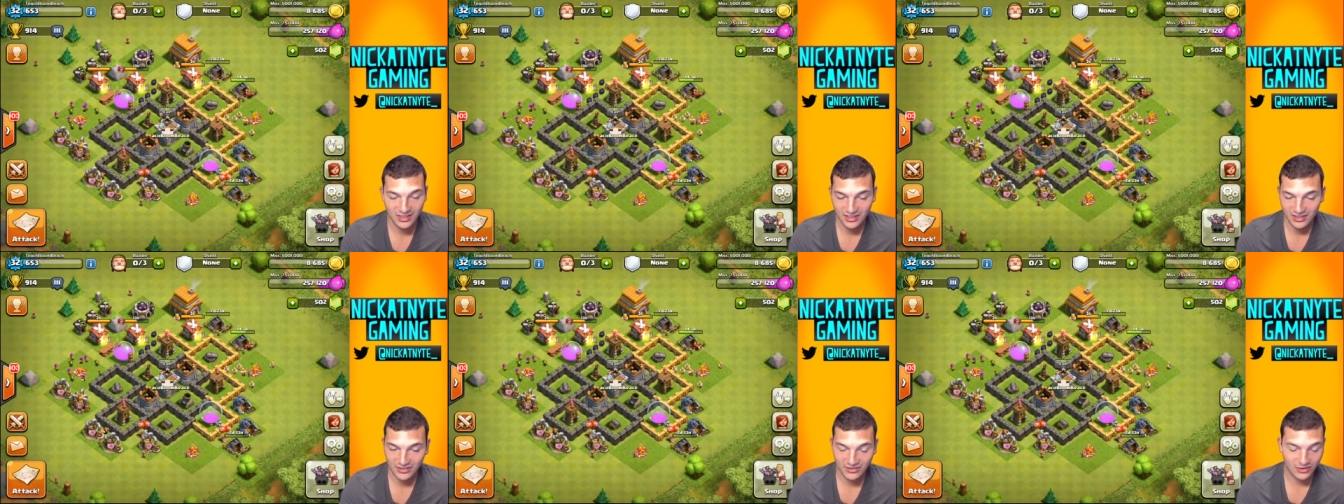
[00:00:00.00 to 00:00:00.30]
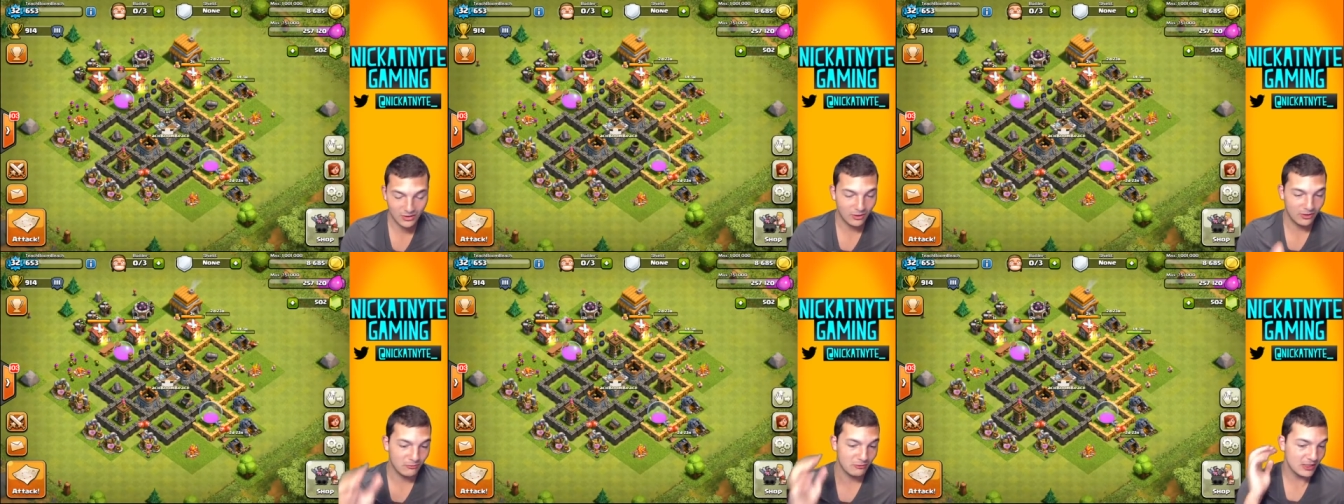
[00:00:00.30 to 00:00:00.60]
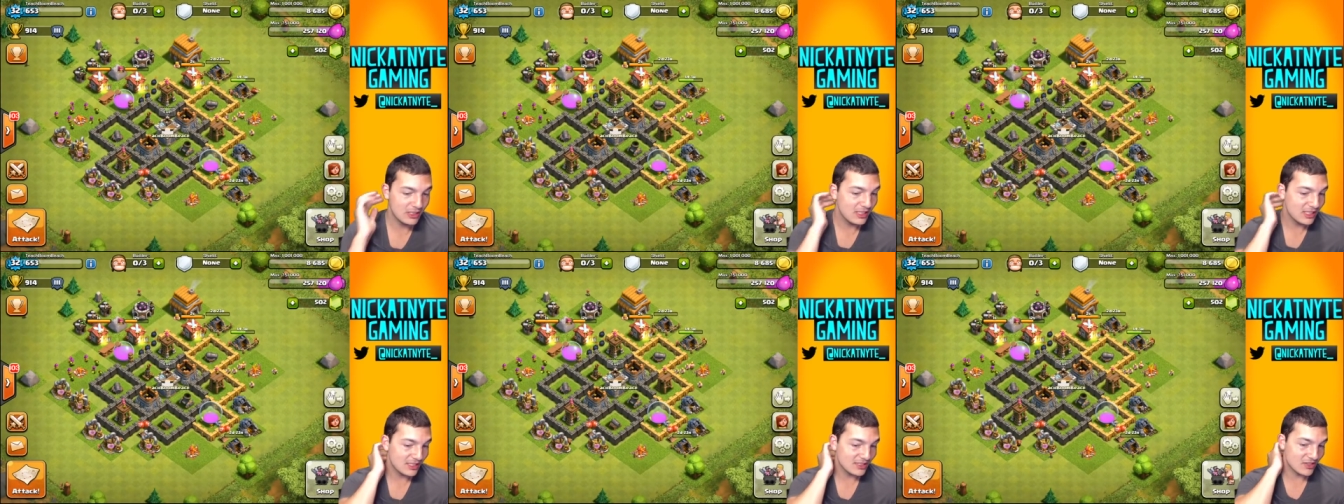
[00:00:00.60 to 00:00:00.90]
So,
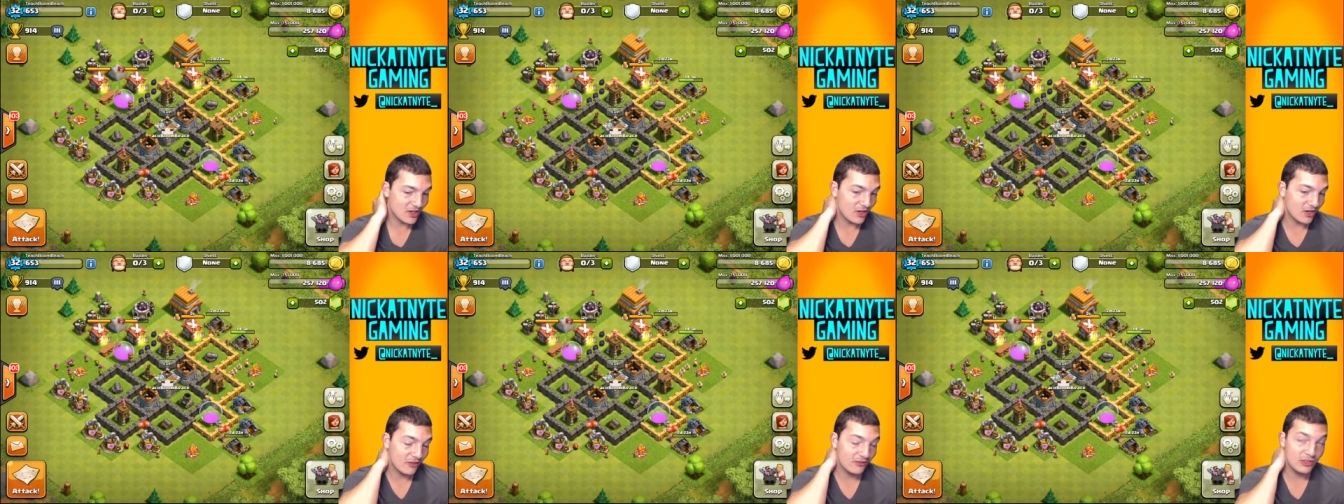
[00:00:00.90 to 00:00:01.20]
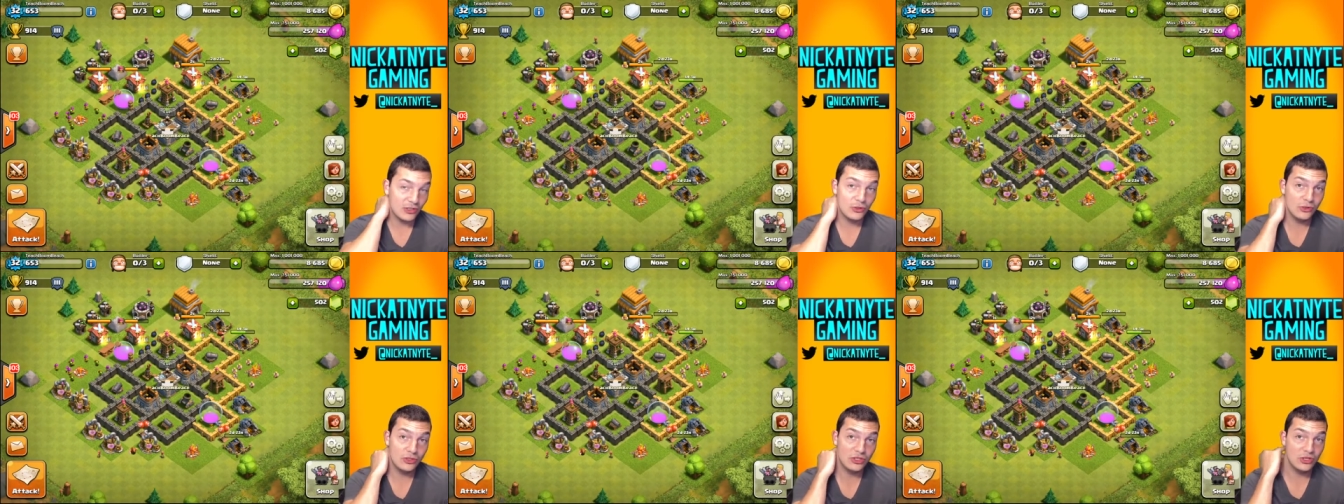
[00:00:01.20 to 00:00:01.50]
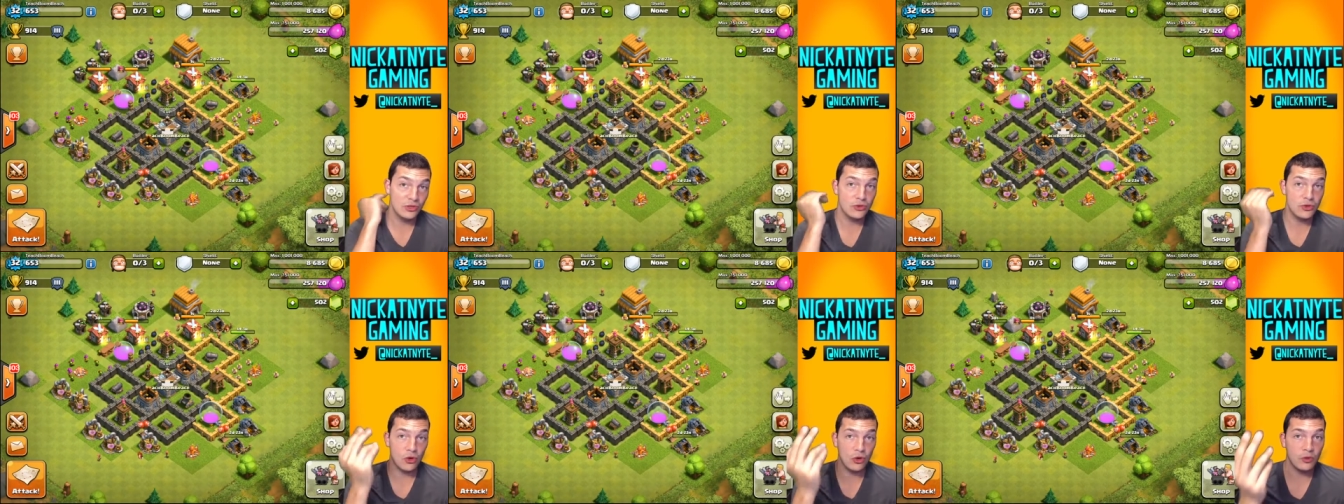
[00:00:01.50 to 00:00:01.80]
really, it's if you do
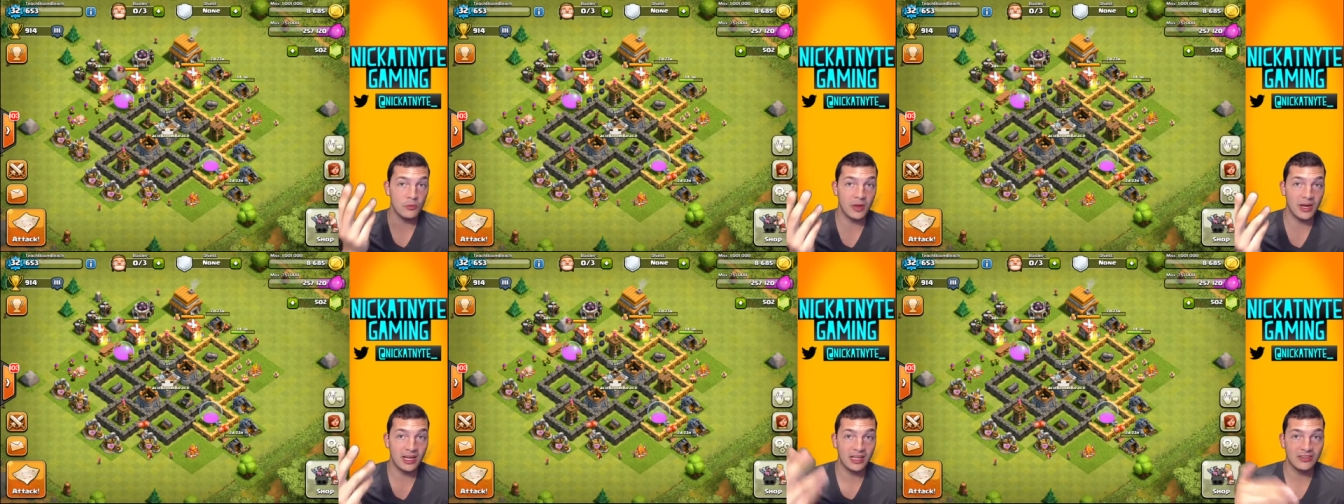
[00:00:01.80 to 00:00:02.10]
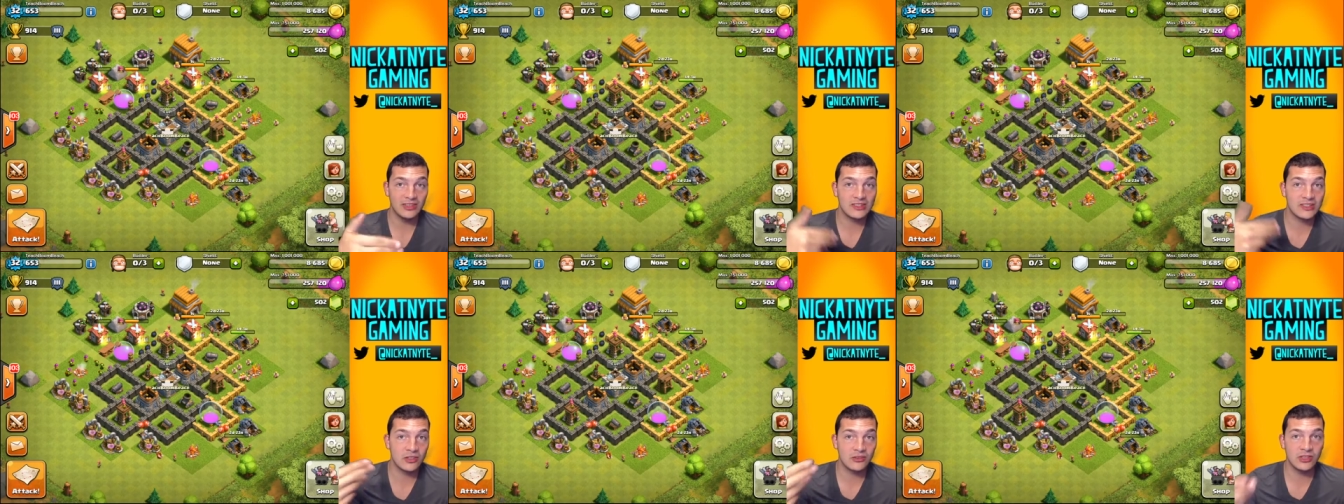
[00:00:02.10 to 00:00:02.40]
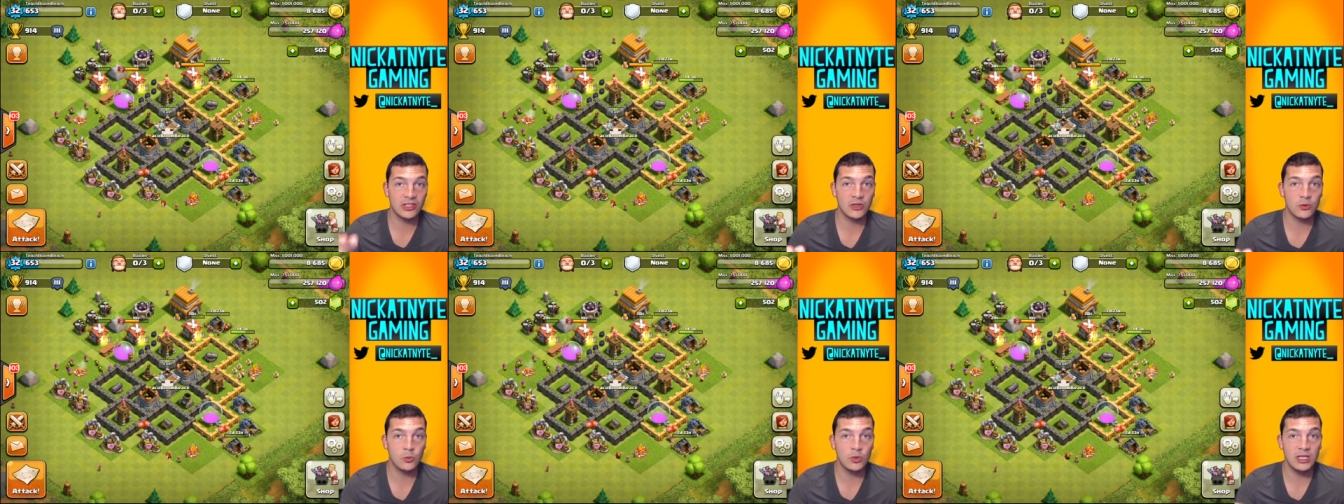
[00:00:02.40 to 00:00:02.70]
2 gold mines, it's
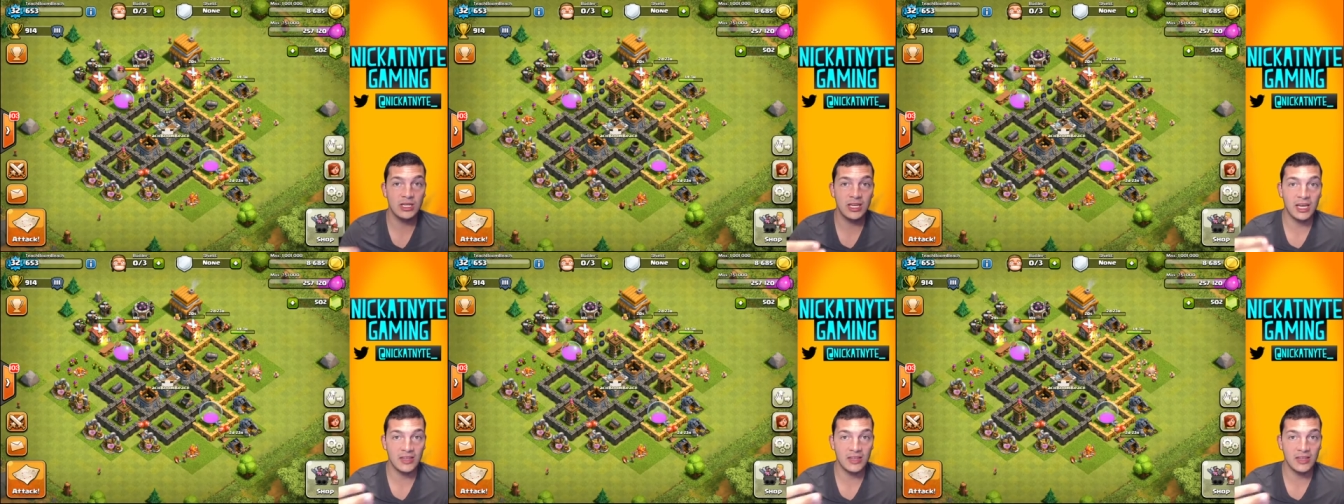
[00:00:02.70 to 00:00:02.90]
already a week.